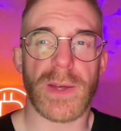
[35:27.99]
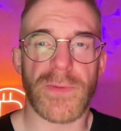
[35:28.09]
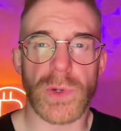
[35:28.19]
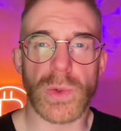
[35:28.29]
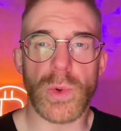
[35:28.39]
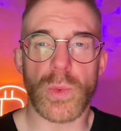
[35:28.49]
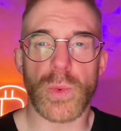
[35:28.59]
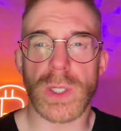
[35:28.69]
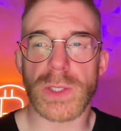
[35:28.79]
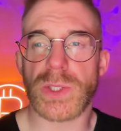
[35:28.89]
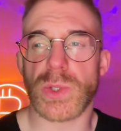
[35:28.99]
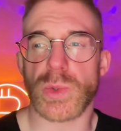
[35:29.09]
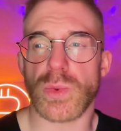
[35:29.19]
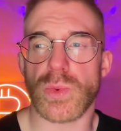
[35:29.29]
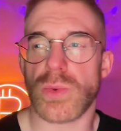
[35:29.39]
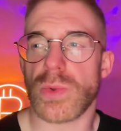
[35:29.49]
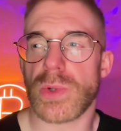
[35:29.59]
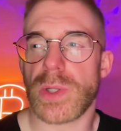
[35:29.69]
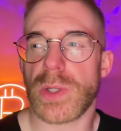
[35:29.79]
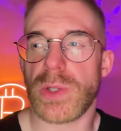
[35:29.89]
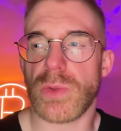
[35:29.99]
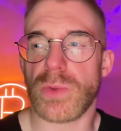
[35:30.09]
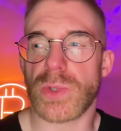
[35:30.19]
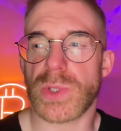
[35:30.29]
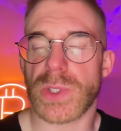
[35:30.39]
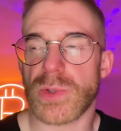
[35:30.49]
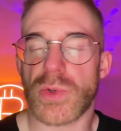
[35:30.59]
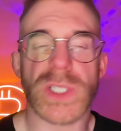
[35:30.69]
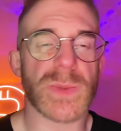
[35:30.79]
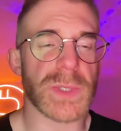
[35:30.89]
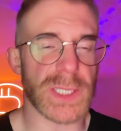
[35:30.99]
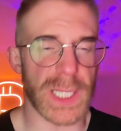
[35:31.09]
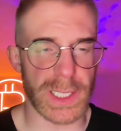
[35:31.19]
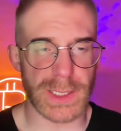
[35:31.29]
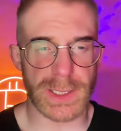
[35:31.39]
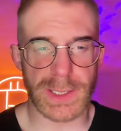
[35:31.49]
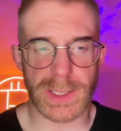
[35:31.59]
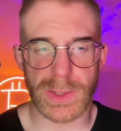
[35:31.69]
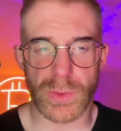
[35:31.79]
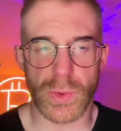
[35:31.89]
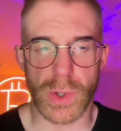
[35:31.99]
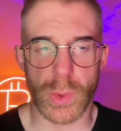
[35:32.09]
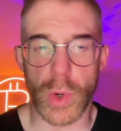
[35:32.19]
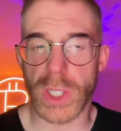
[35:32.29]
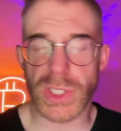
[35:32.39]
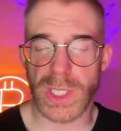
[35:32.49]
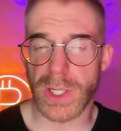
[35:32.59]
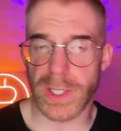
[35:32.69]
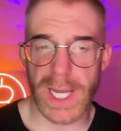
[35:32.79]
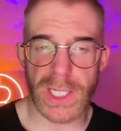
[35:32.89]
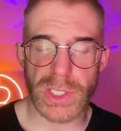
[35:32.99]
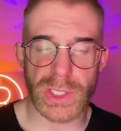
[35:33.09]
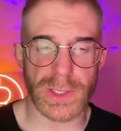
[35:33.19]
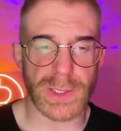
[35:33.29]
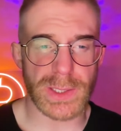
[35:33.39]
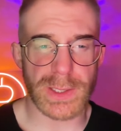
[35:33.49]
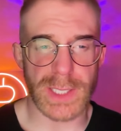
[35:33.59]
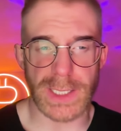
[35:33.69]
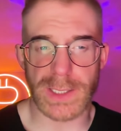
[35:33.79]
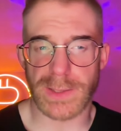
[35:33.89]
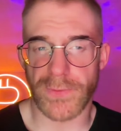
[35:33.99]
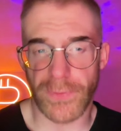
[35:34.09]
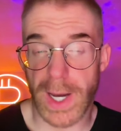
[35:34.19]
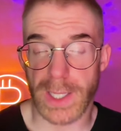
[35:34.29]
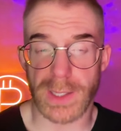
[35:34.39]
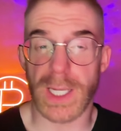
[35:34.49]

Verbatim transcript: If you want to use Christmas lights or watch the Kardashians, that's fine.